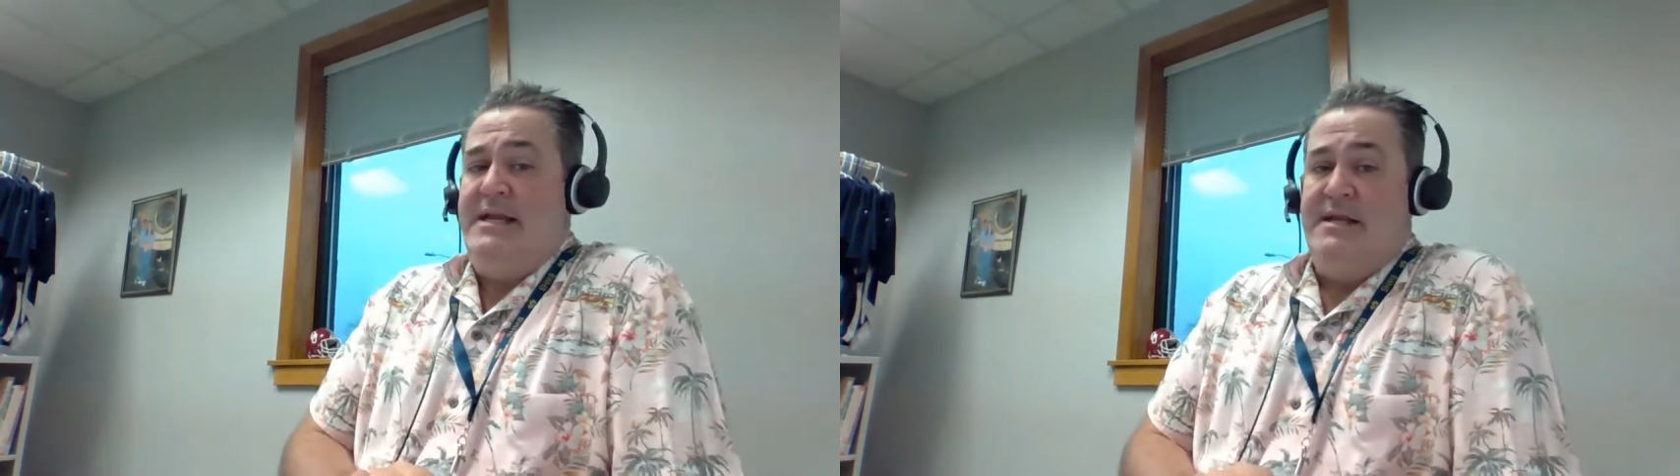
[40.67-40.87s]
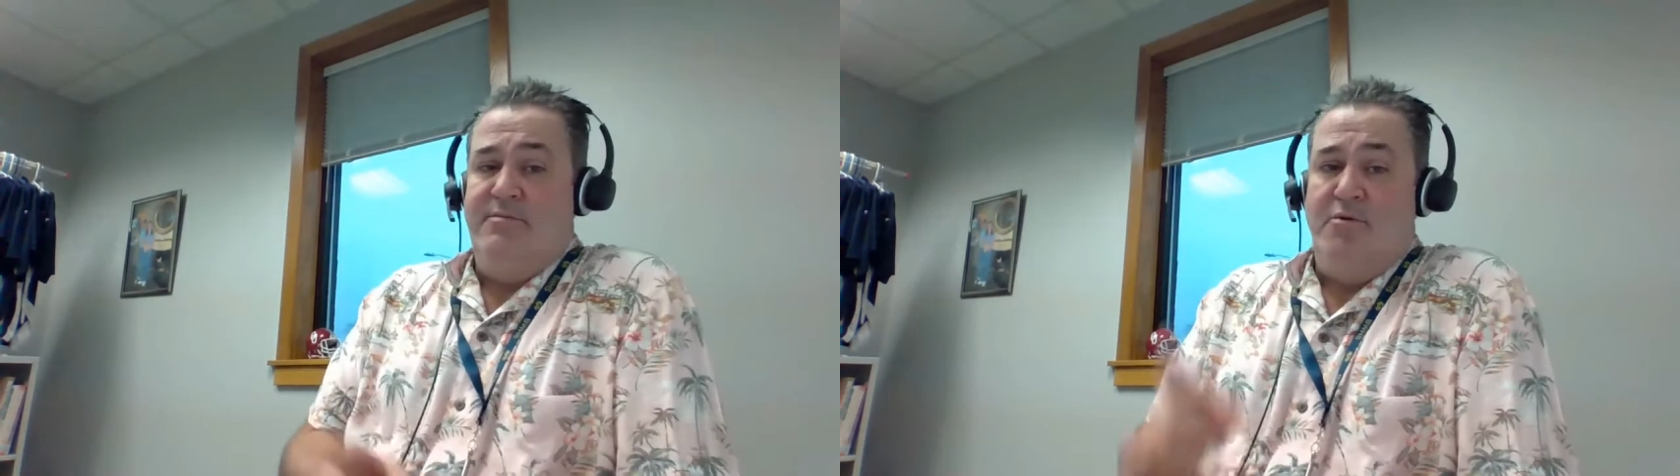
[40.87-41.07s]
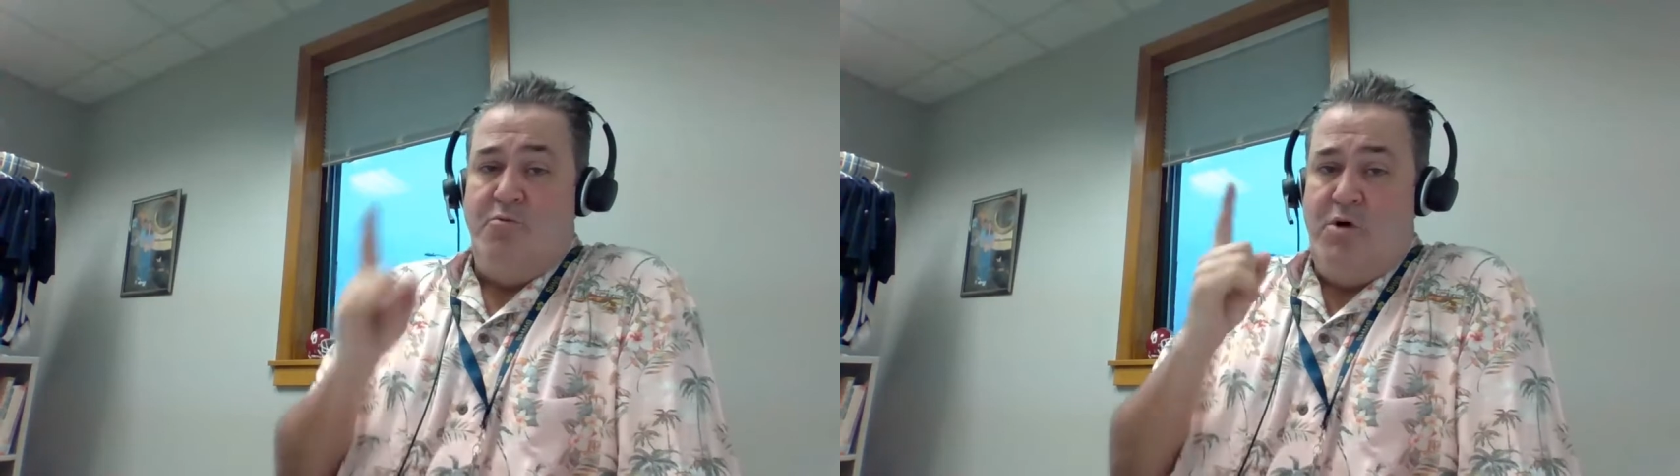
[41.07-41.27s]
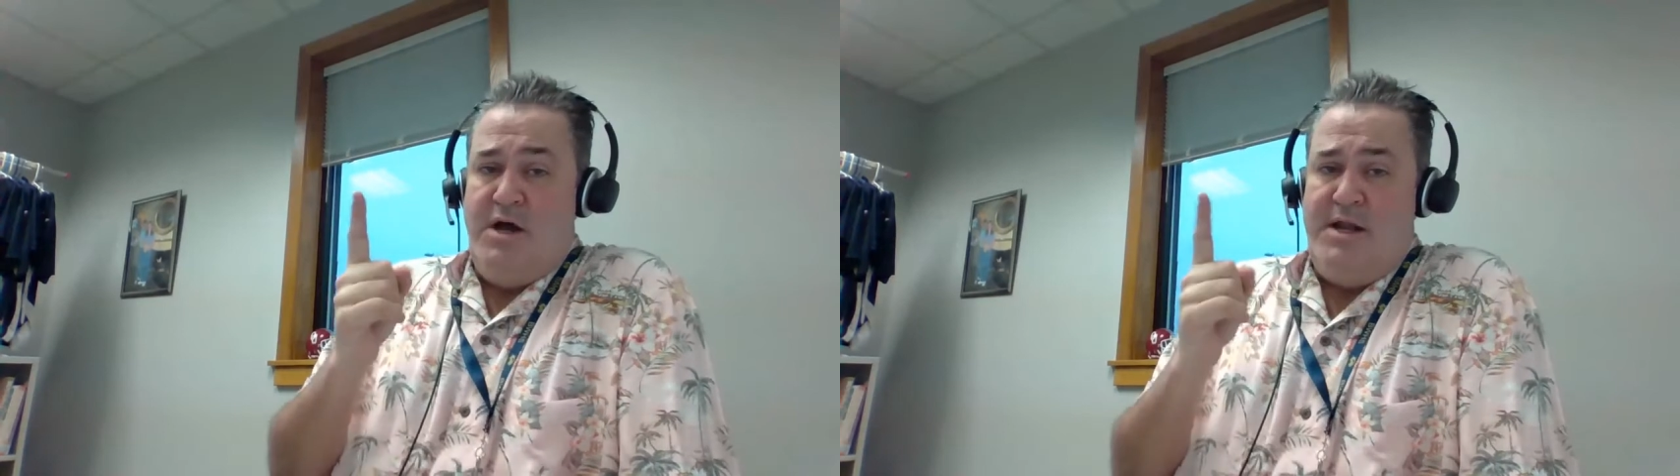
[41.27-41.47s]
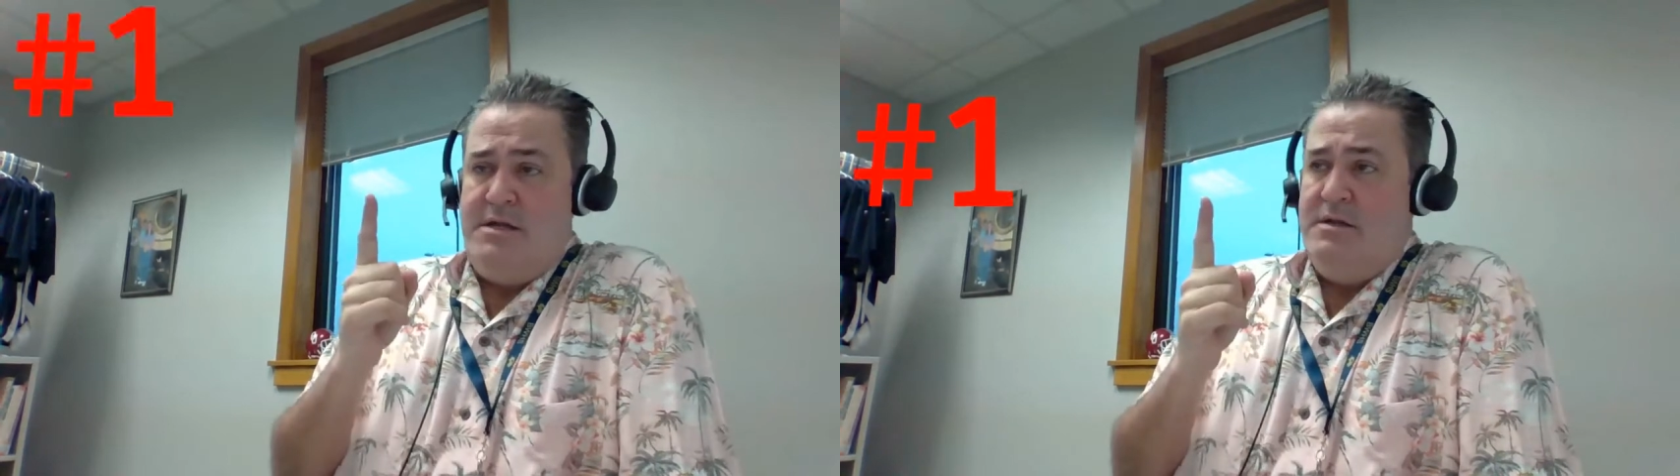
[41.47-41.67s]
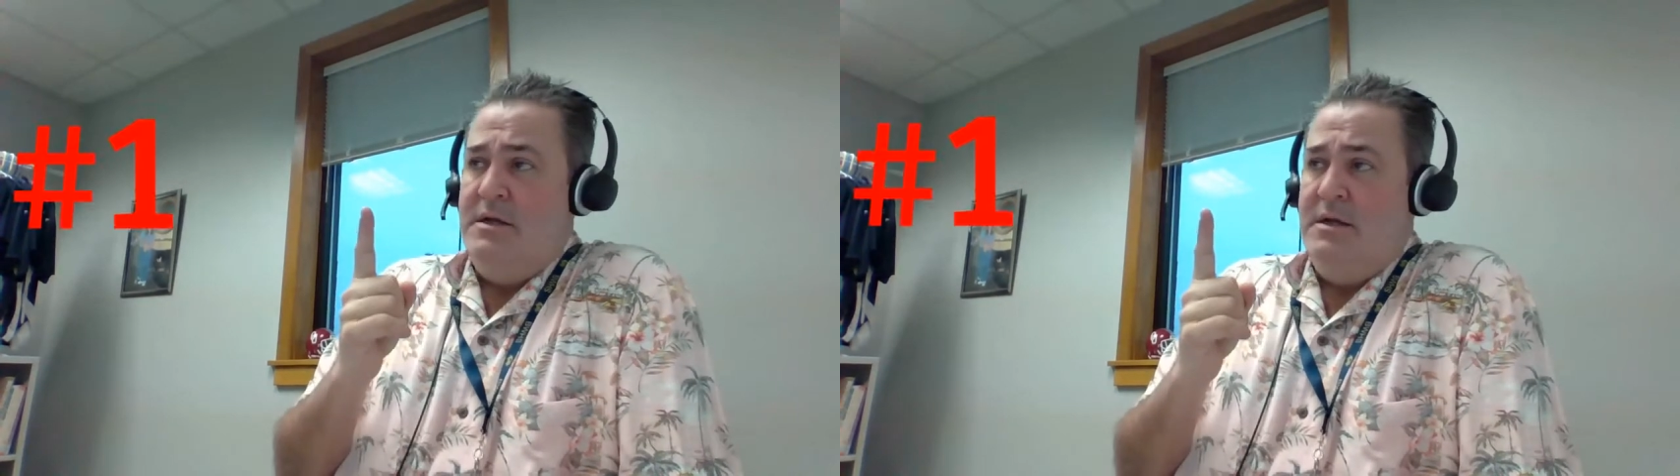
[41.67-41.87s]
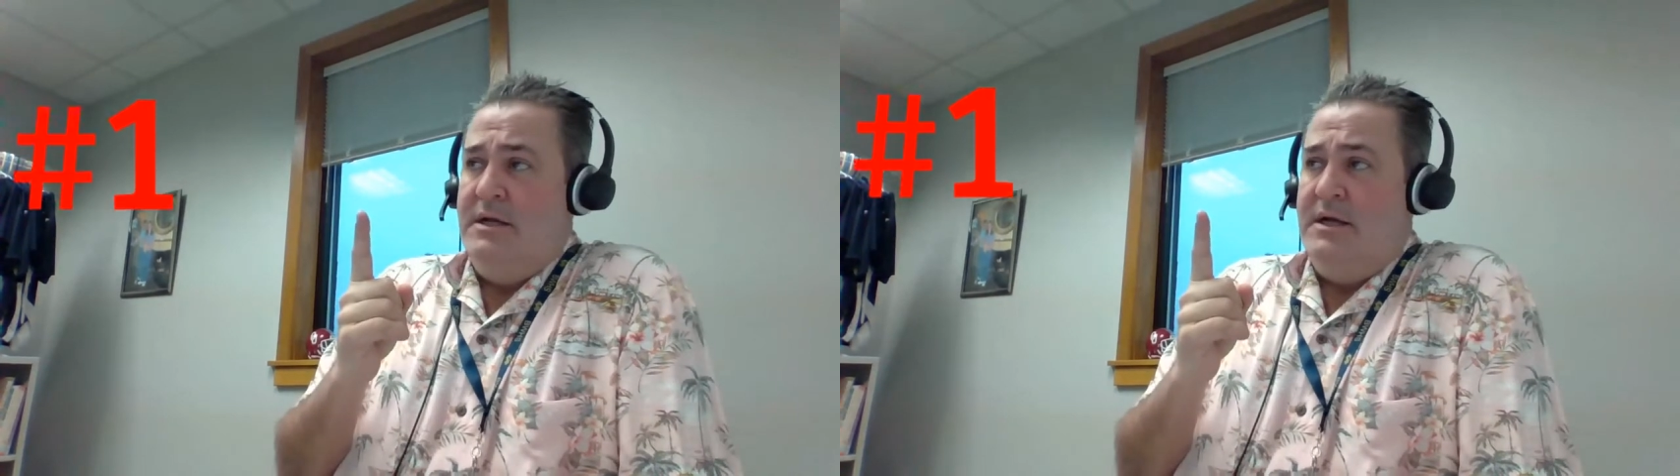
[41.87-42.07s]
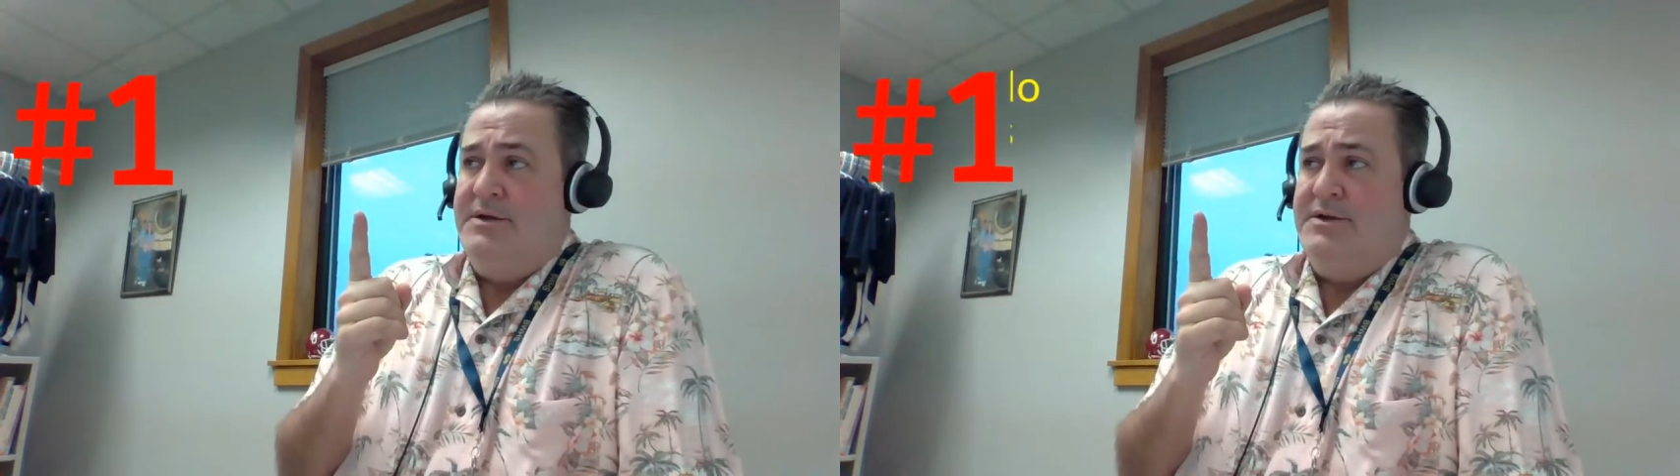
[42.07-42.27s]
Number one,
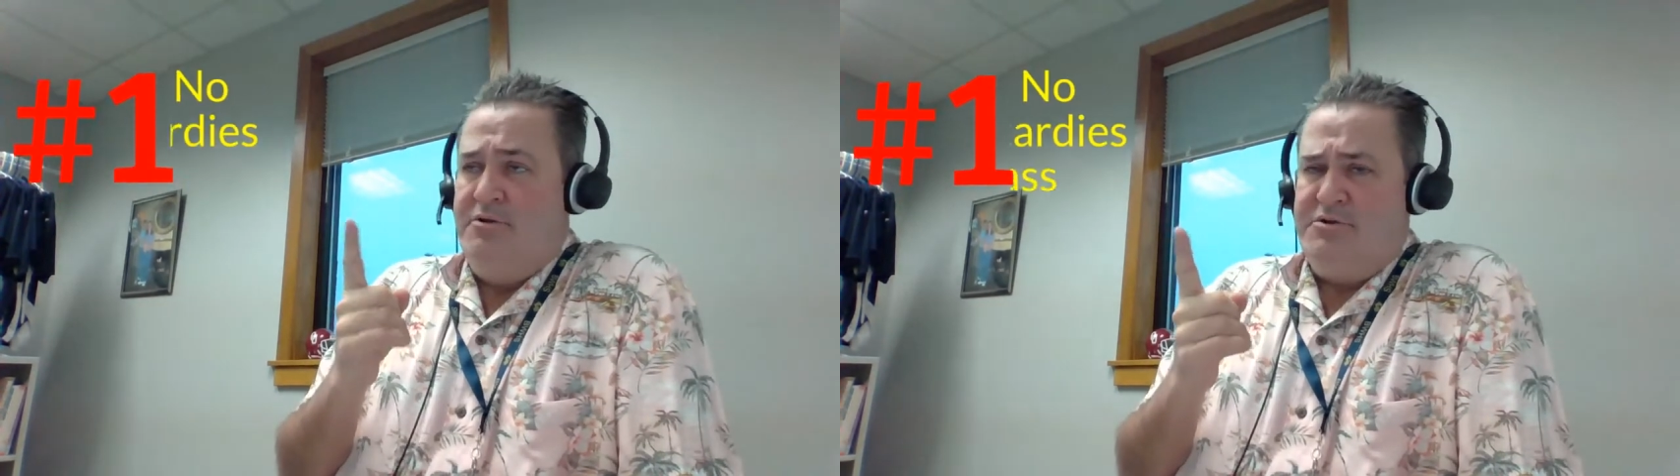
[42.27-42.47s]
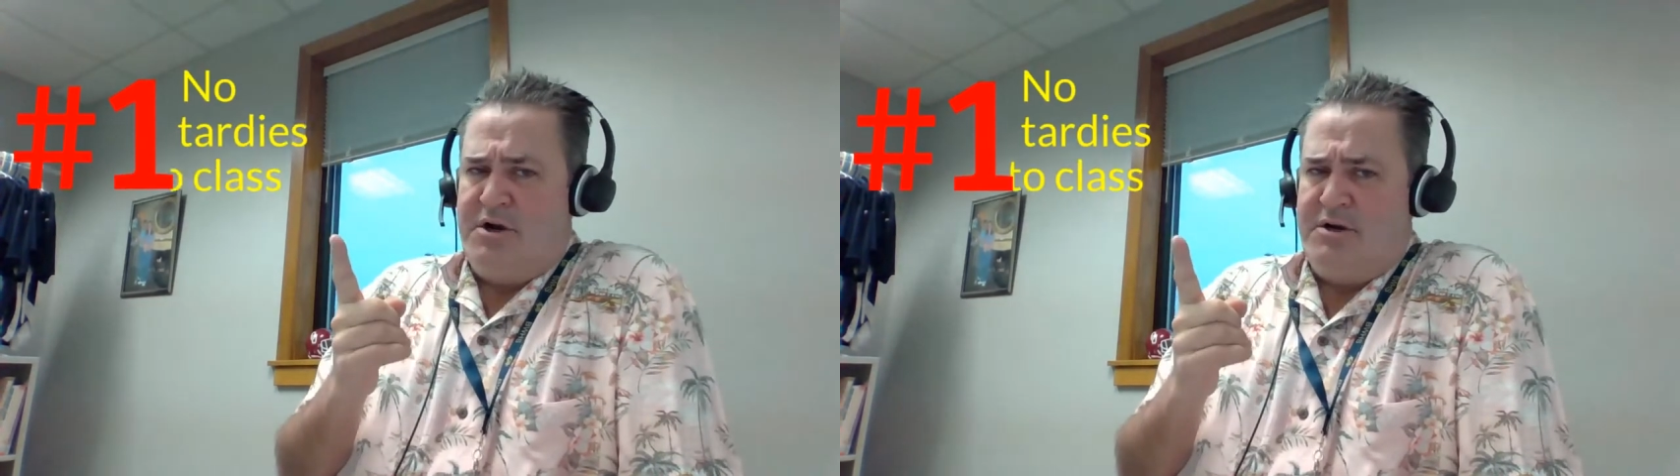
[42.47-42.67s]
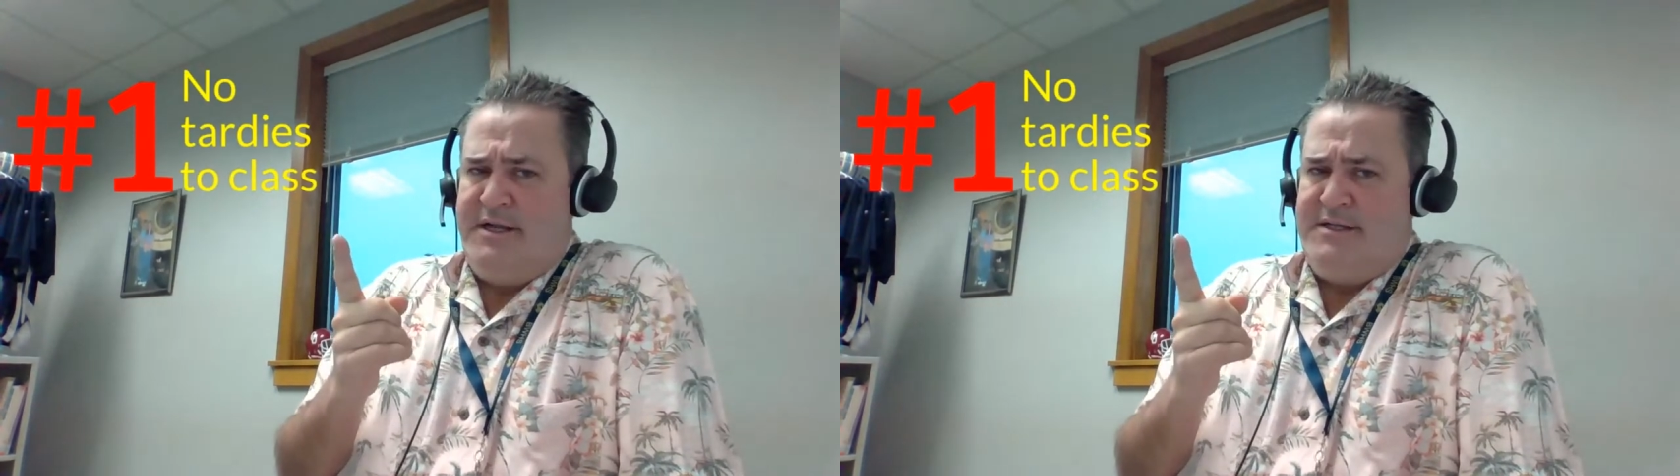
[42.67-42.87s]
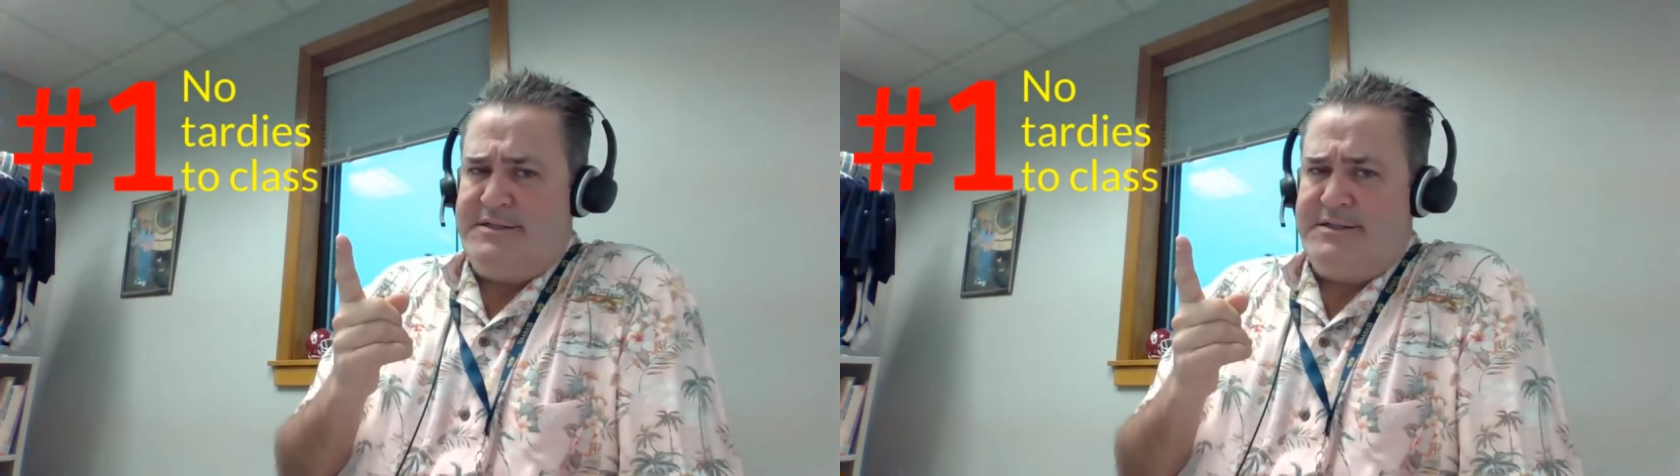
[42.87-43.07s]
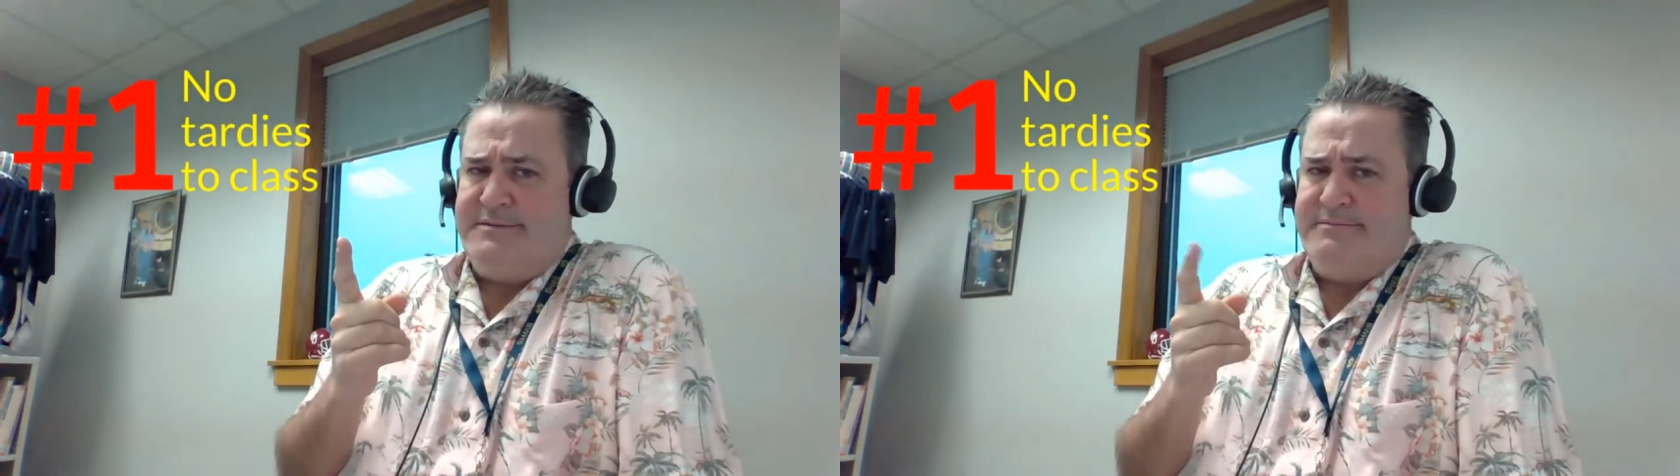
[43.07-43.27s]
no tardies.